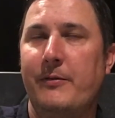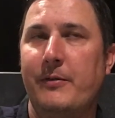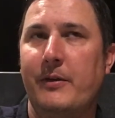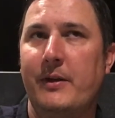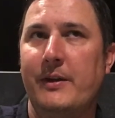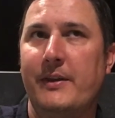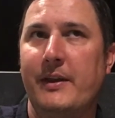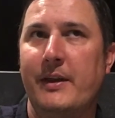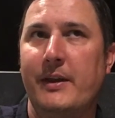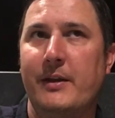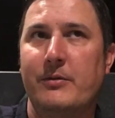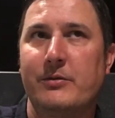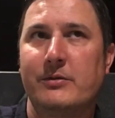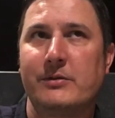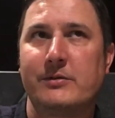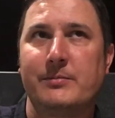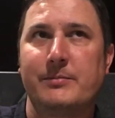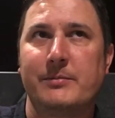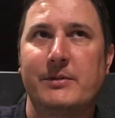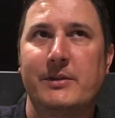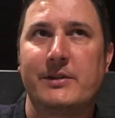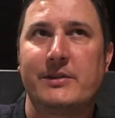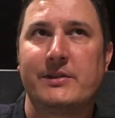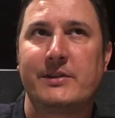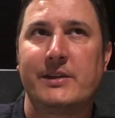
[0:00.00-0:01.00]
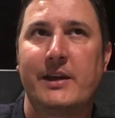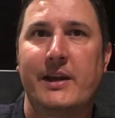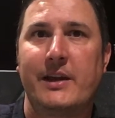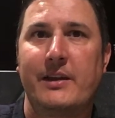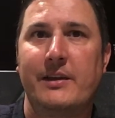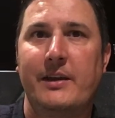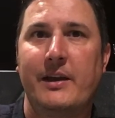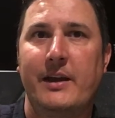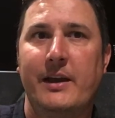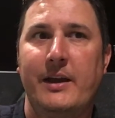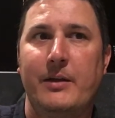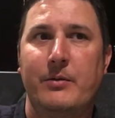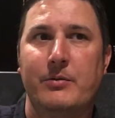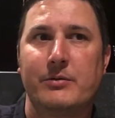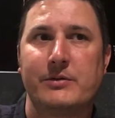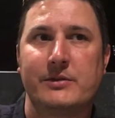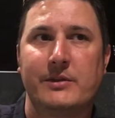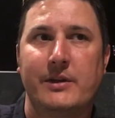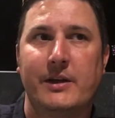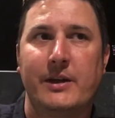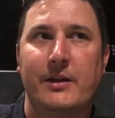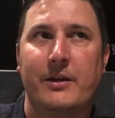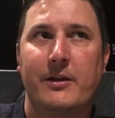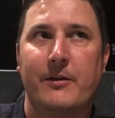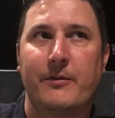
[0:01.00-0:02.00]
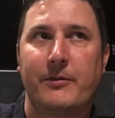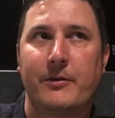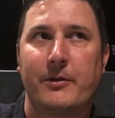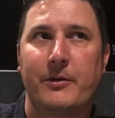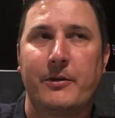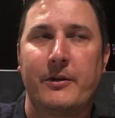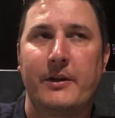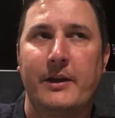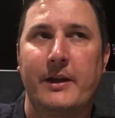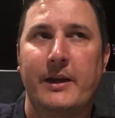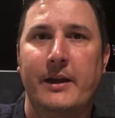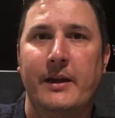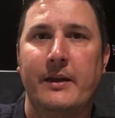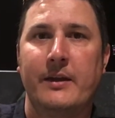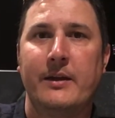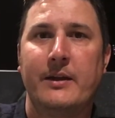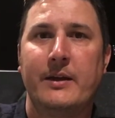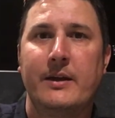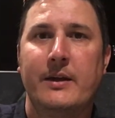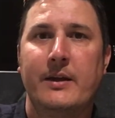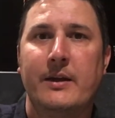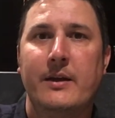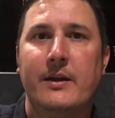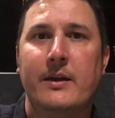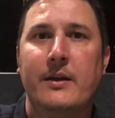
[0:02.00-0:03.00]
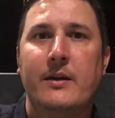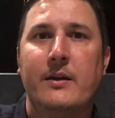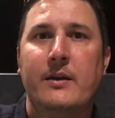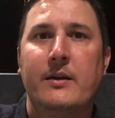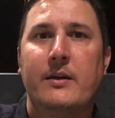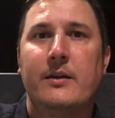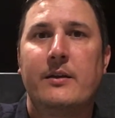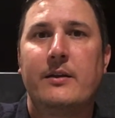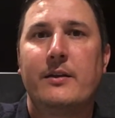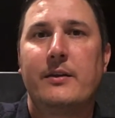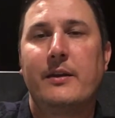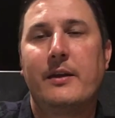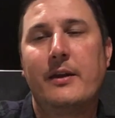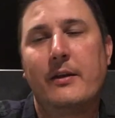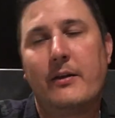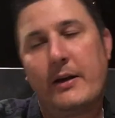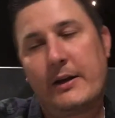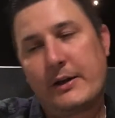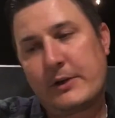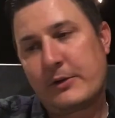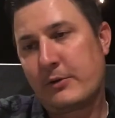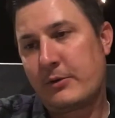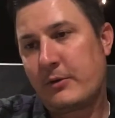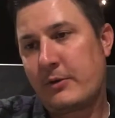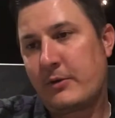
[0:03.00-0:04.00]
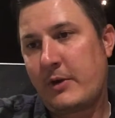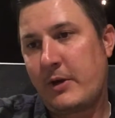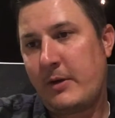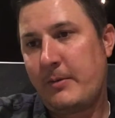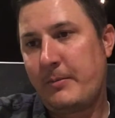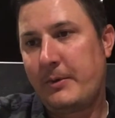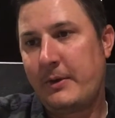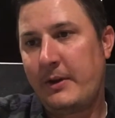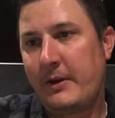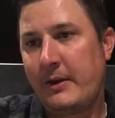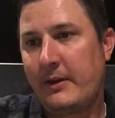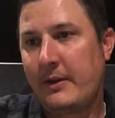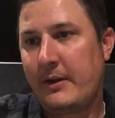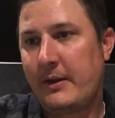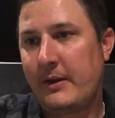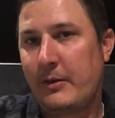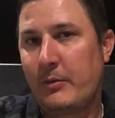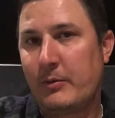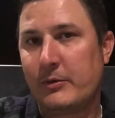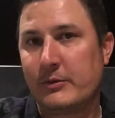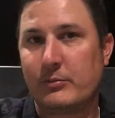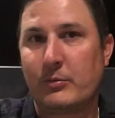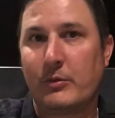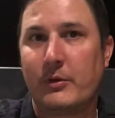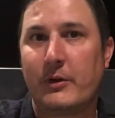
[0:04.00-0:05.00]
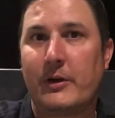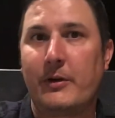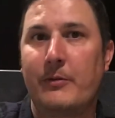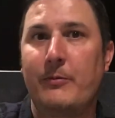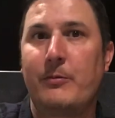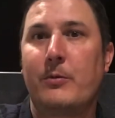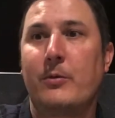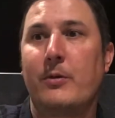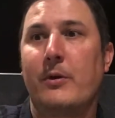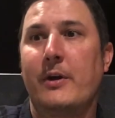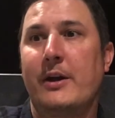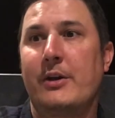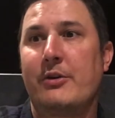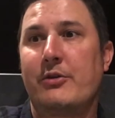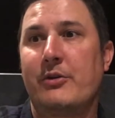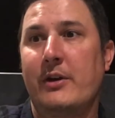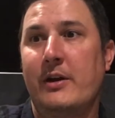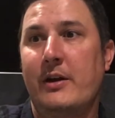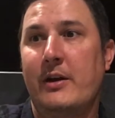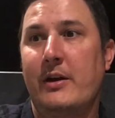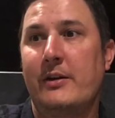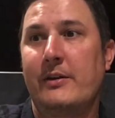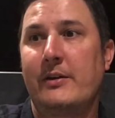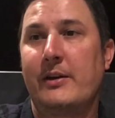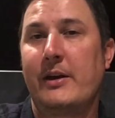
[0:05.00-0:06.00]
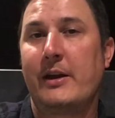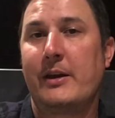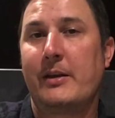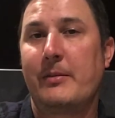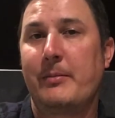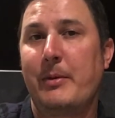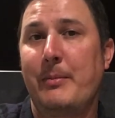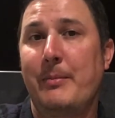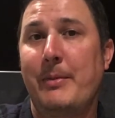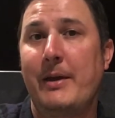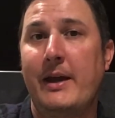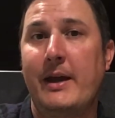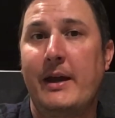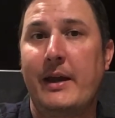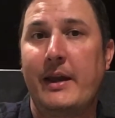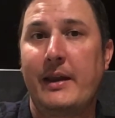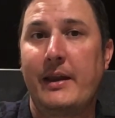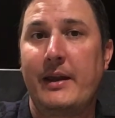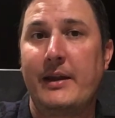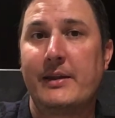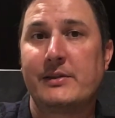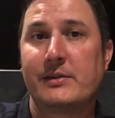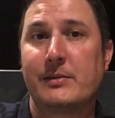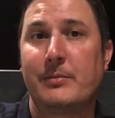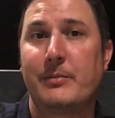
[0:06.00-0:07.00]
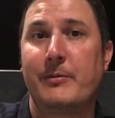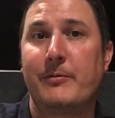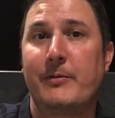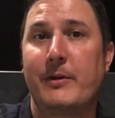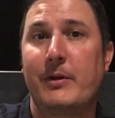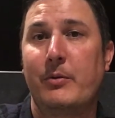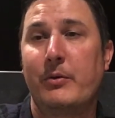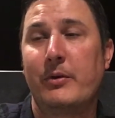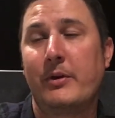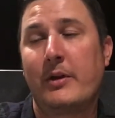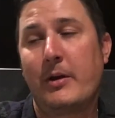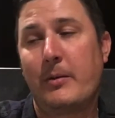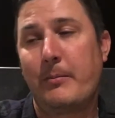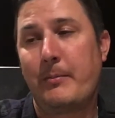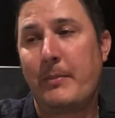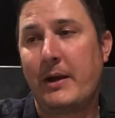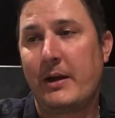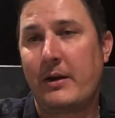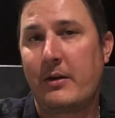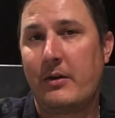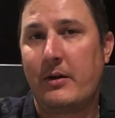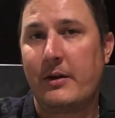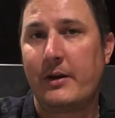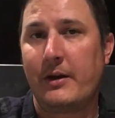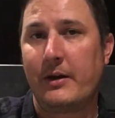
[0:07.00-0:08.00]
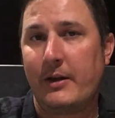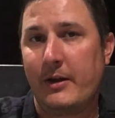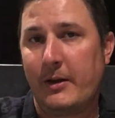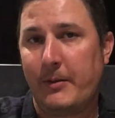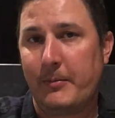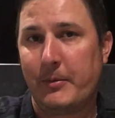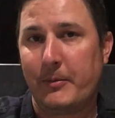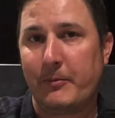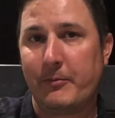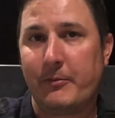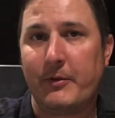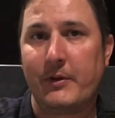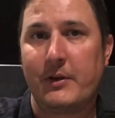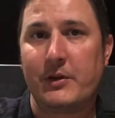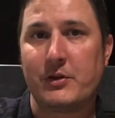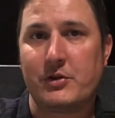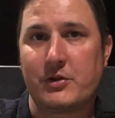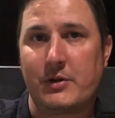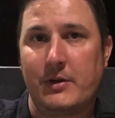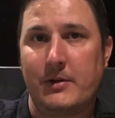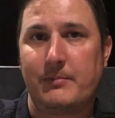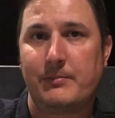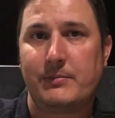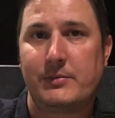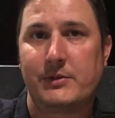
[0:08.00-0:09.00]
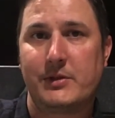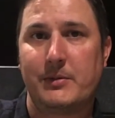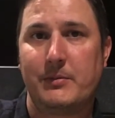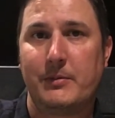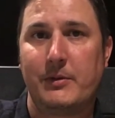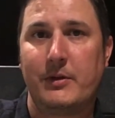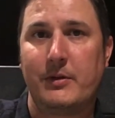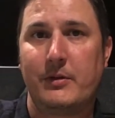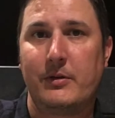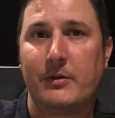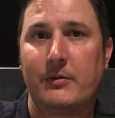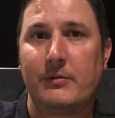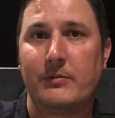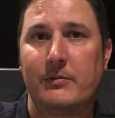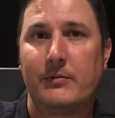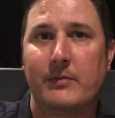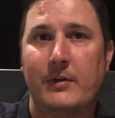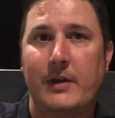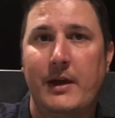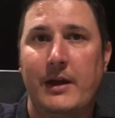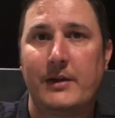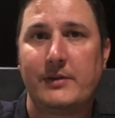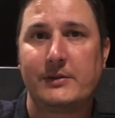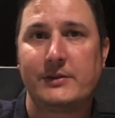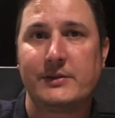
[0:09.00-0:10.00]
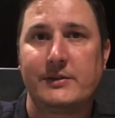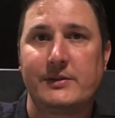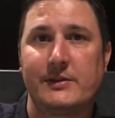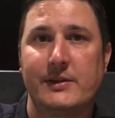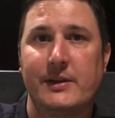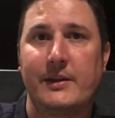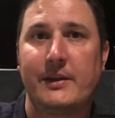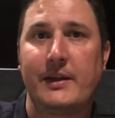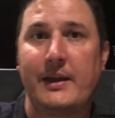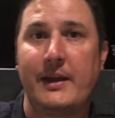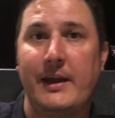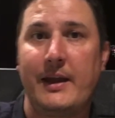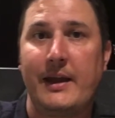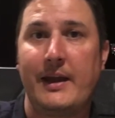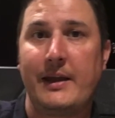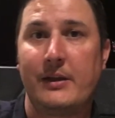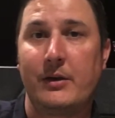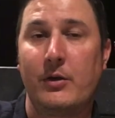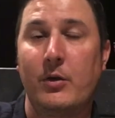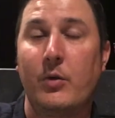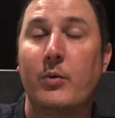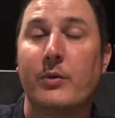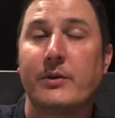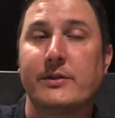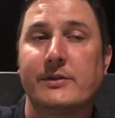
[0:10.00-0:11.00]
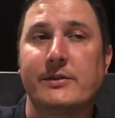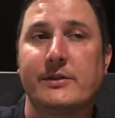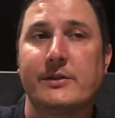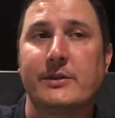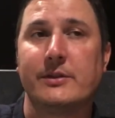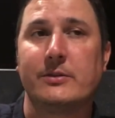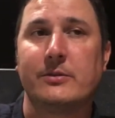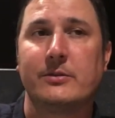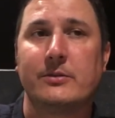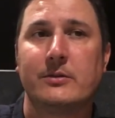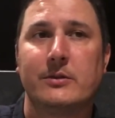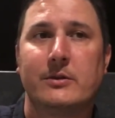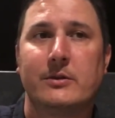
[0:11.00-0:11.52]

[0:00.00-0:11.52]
I think it was the second day I was laid off, third day. The electrical company that I was working for actually contacted me back and asked him if I would come back on and help them finish up some of the houses that they had going still.